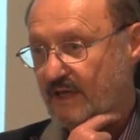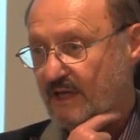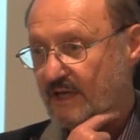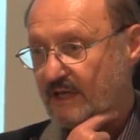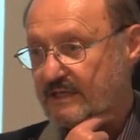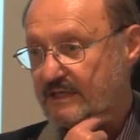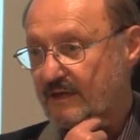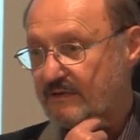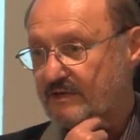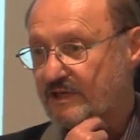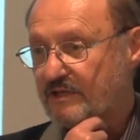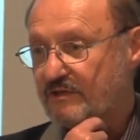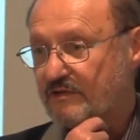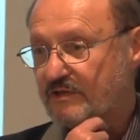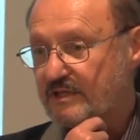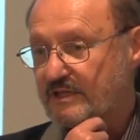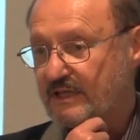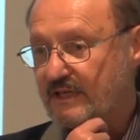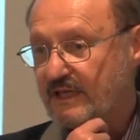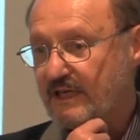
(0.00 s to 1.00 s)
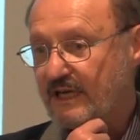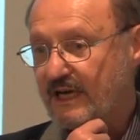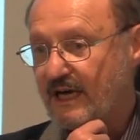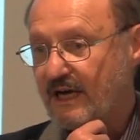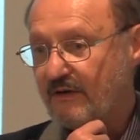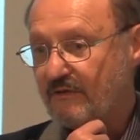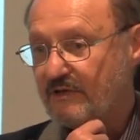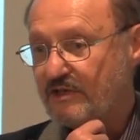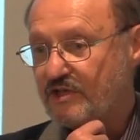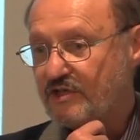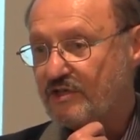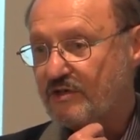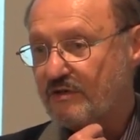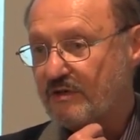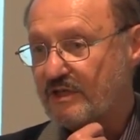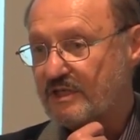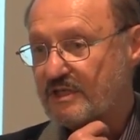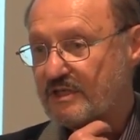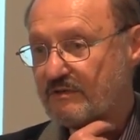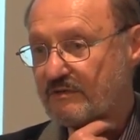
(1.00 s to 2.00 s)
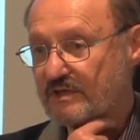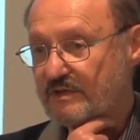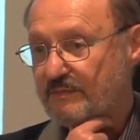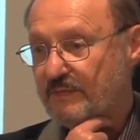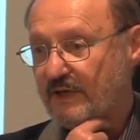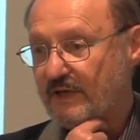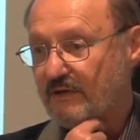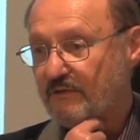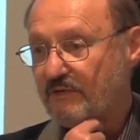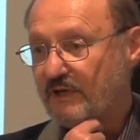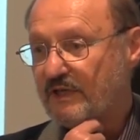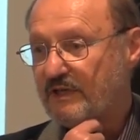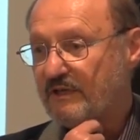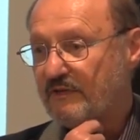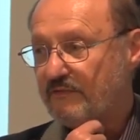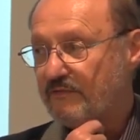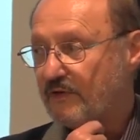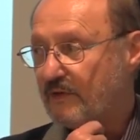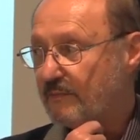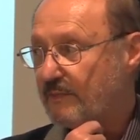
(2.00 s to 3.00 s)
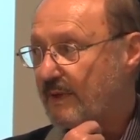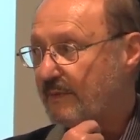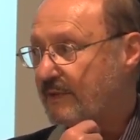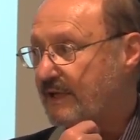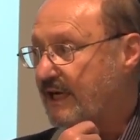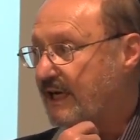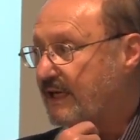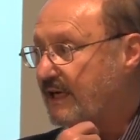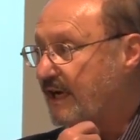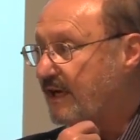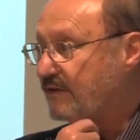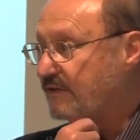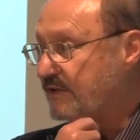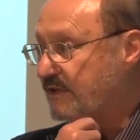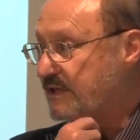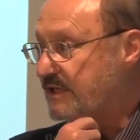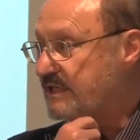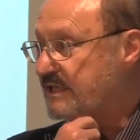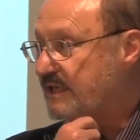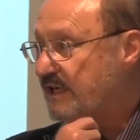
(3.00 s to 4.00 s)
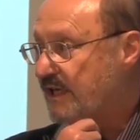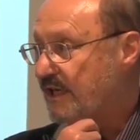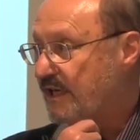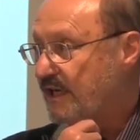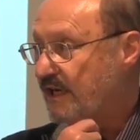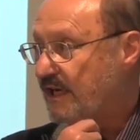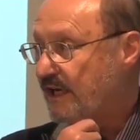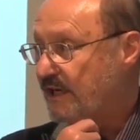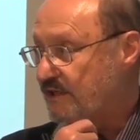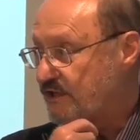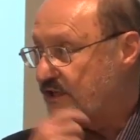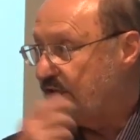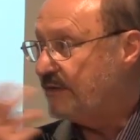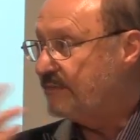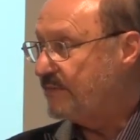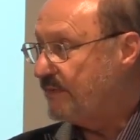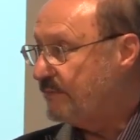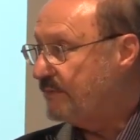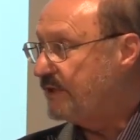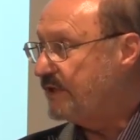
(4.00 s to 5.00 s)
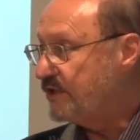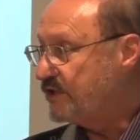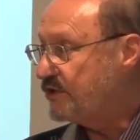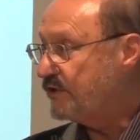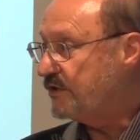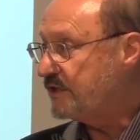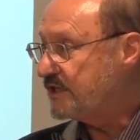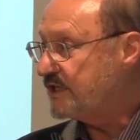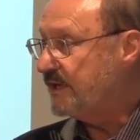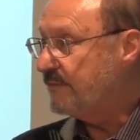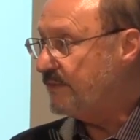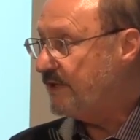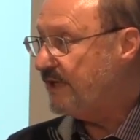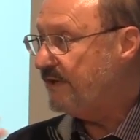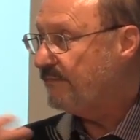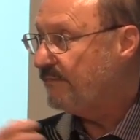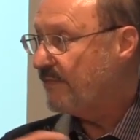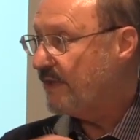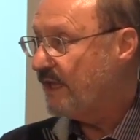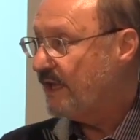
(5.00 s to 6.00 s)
because I was interested in how insurance was being written for public accountants at Chubb, the insurance company.